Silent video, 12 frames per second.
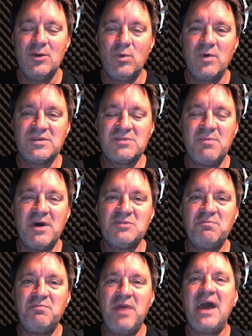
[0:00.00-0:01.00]
with as
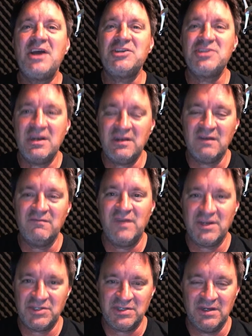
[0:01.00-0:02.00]
much passion and
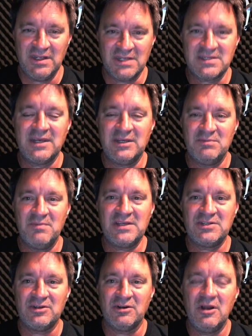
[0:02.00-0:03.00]
conviction as I could muster,